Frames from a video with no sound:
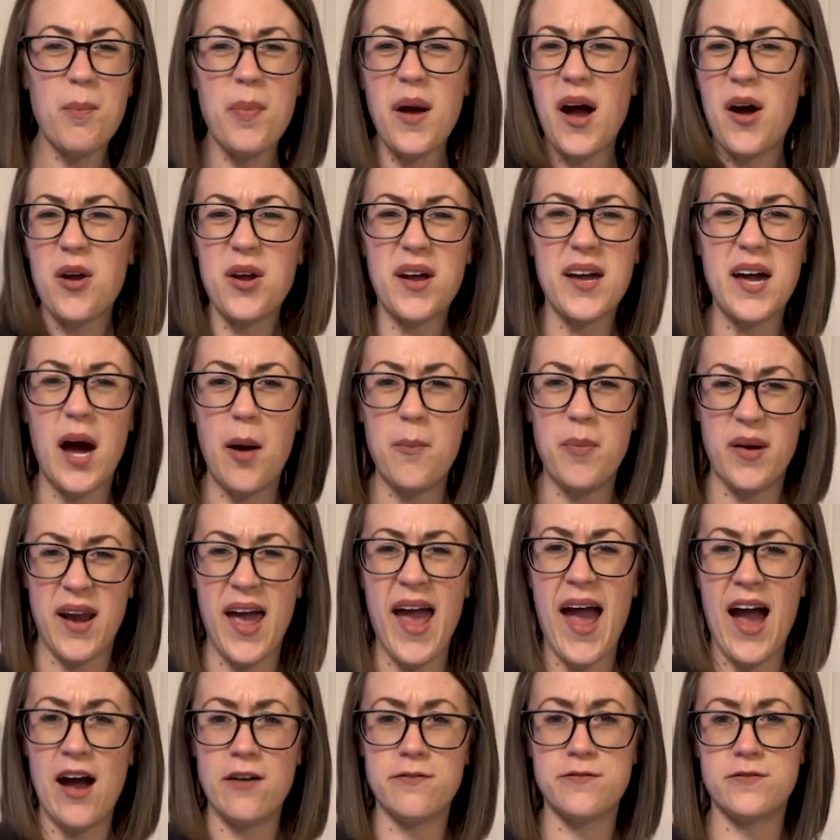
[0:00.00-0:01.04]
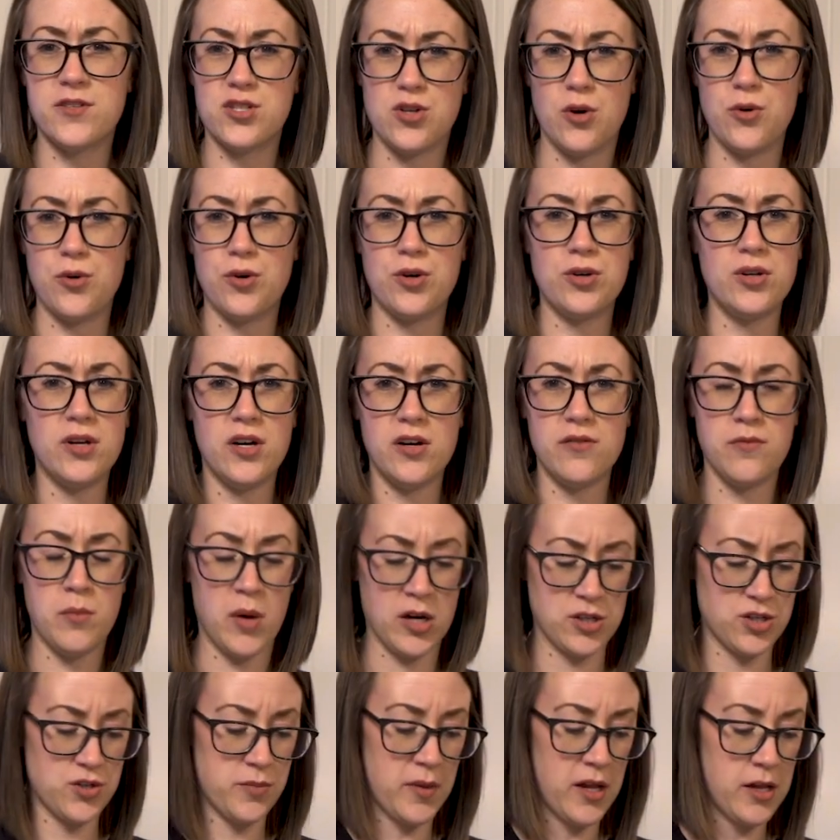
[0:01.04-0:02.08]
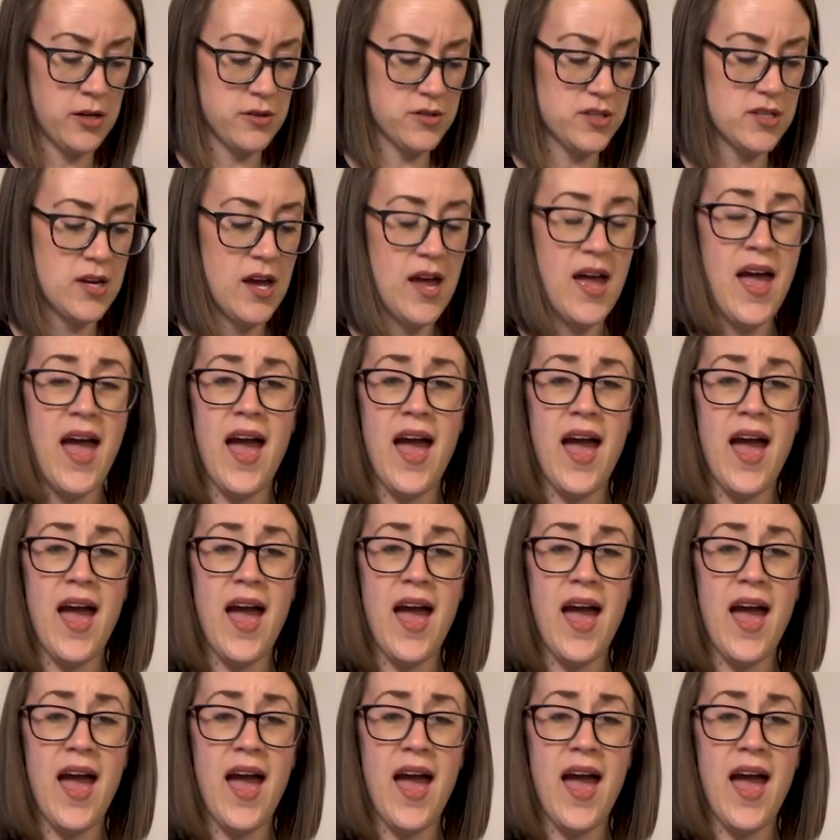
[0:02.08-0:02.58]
About 1.5 cups total of marshmallows.